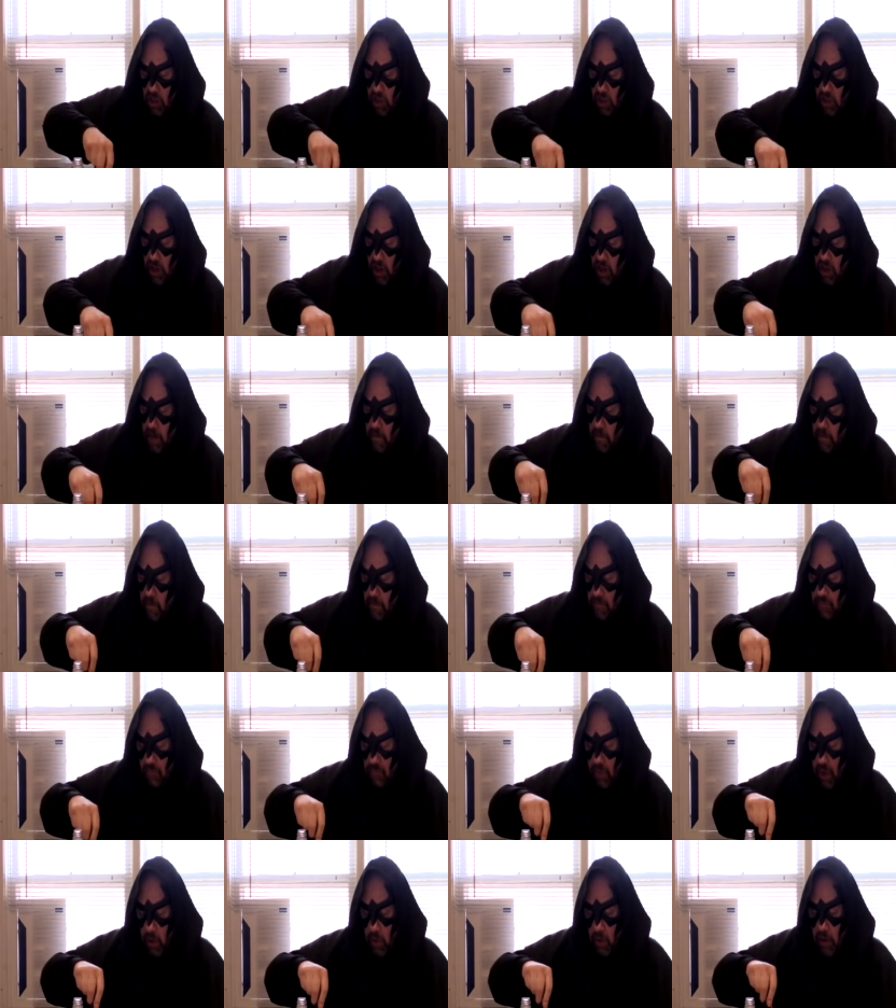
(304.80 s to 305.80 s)
started
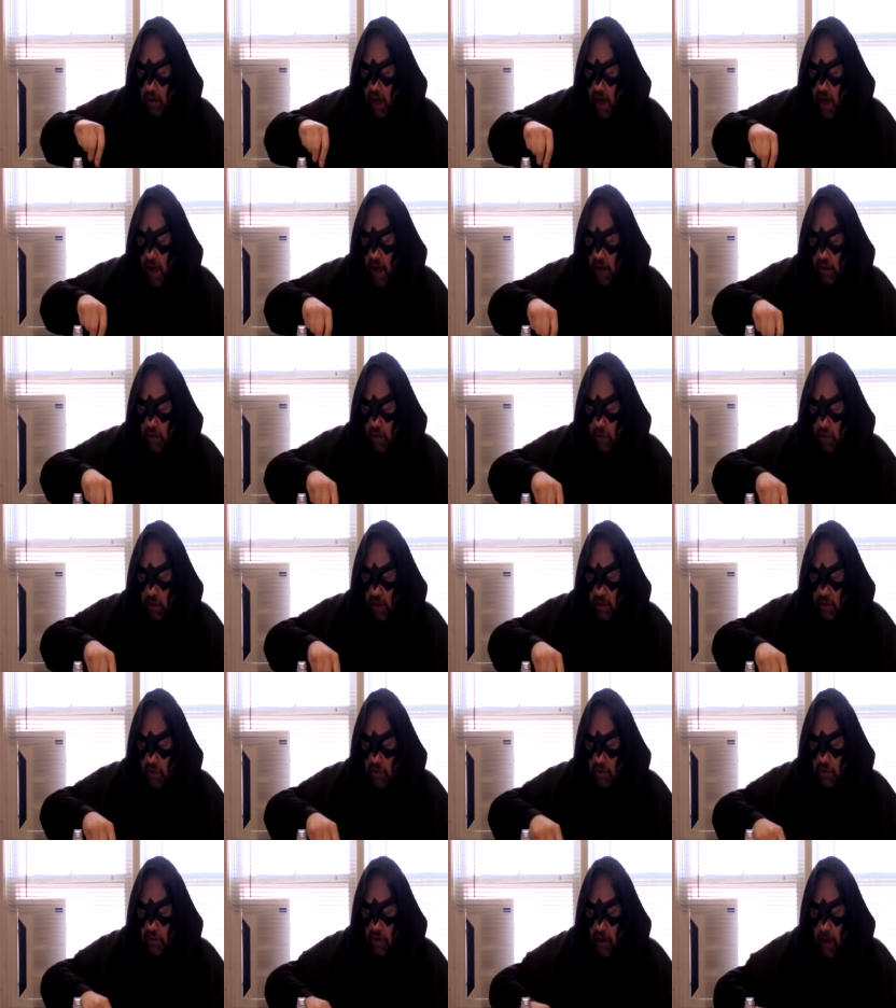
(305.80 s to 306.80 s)
with a higher
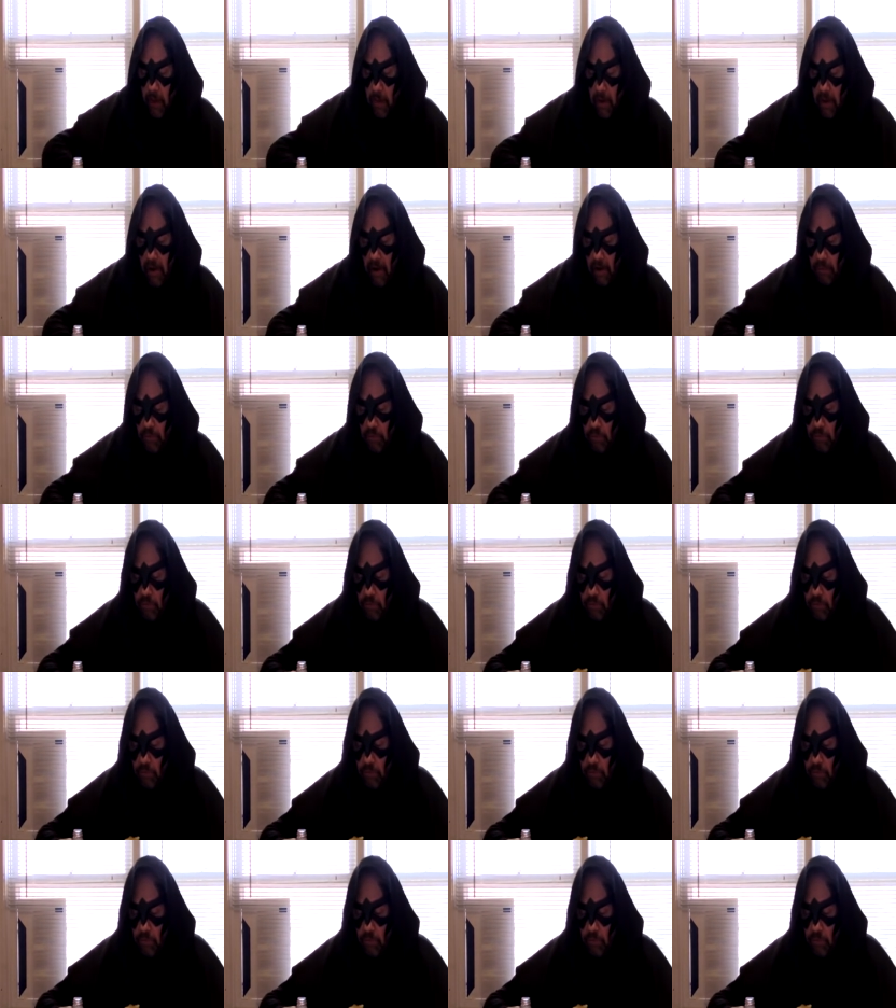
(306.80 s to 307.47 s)
quality syrup here.